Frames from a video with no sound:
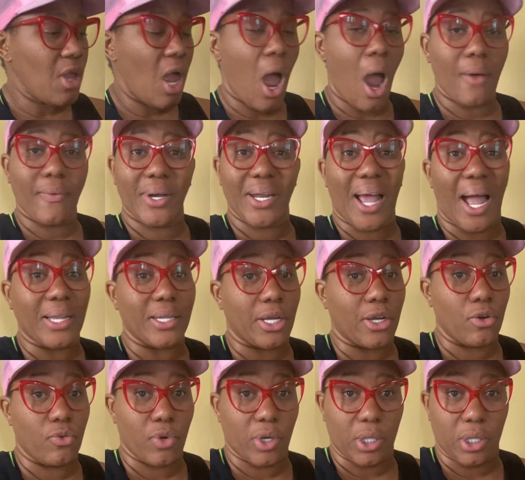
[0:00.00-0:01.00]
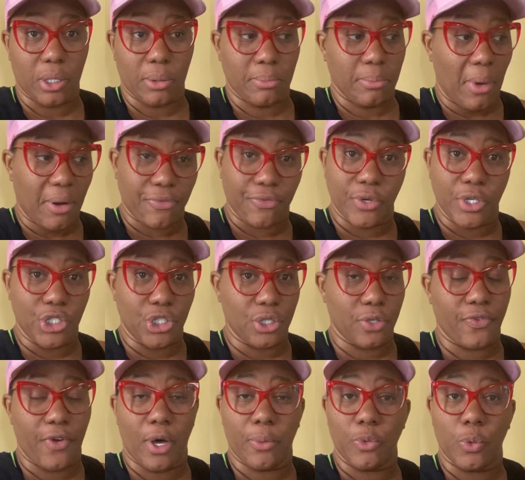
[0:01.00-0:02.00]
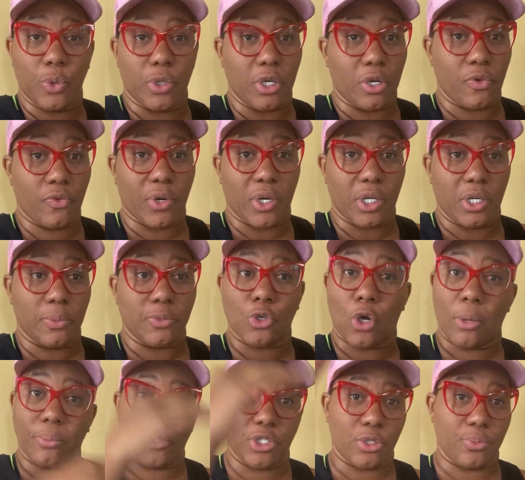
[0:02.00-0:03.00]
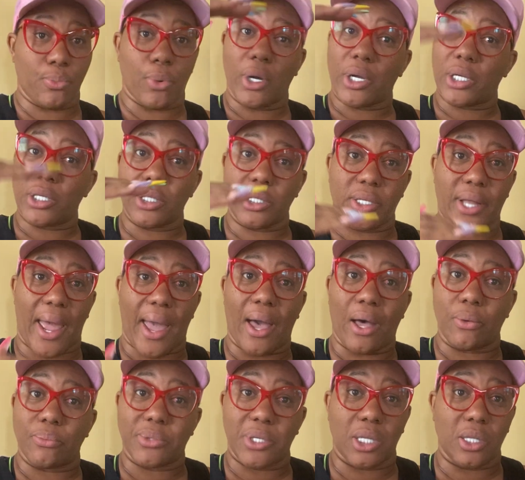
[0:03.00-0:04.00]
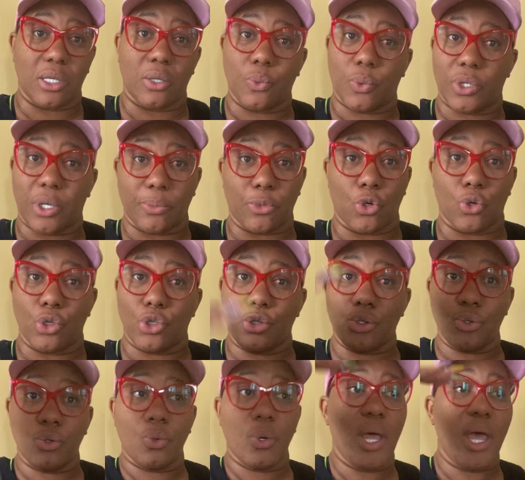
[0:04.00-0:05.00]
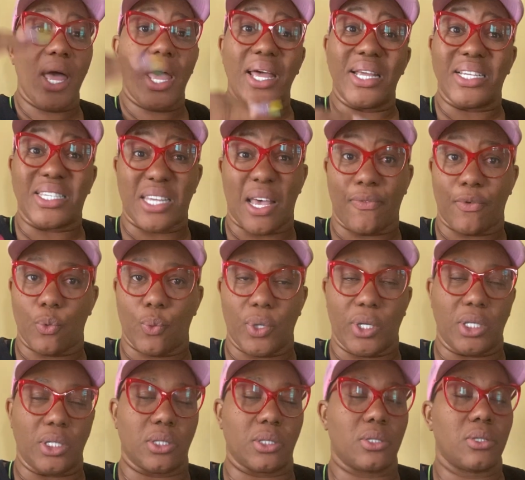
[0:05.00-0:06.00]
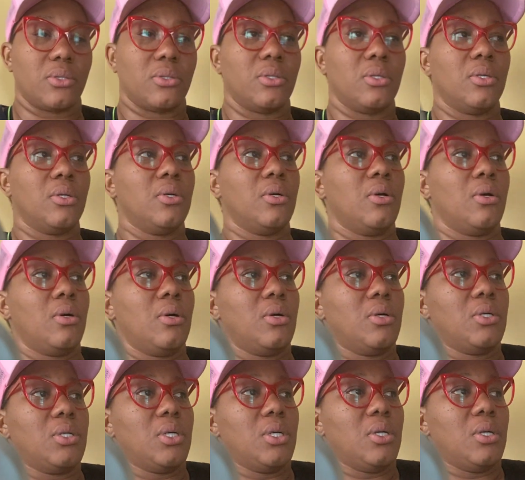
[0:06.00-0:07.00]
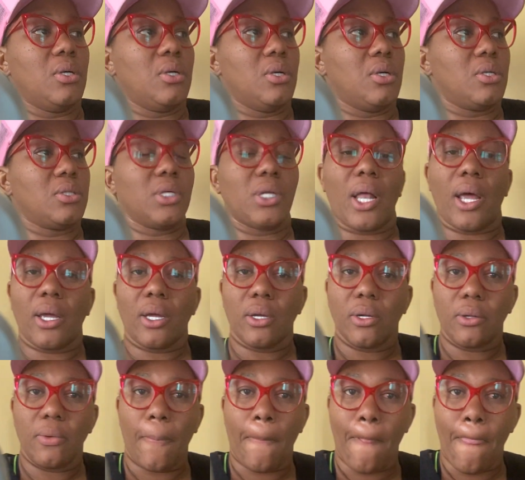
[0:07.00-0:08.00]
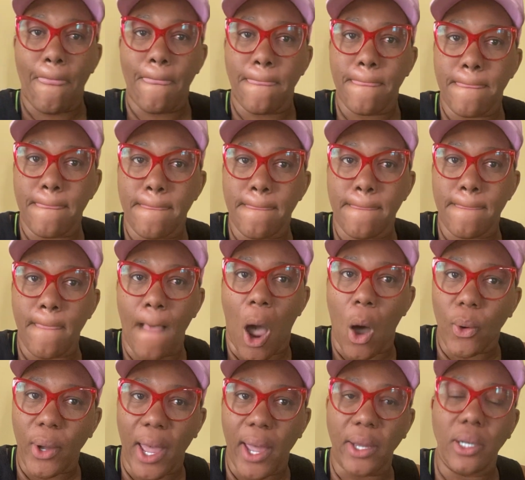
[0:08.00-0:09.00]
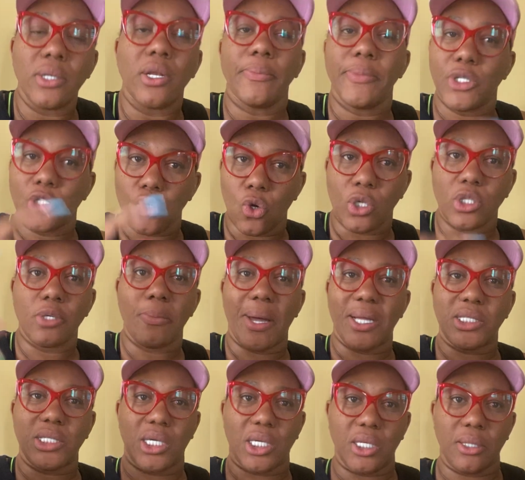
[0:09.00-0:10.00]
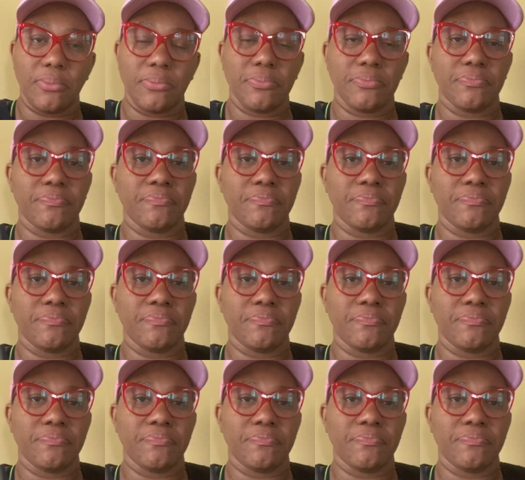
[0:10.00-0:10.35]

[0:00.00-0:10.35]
I already got the curriculum. My friend Jennifer helped me with the curriculum. So I'm just breaking it down, telling her what I'm going to do in seven weeks. She's like, okay, let me talk to my team.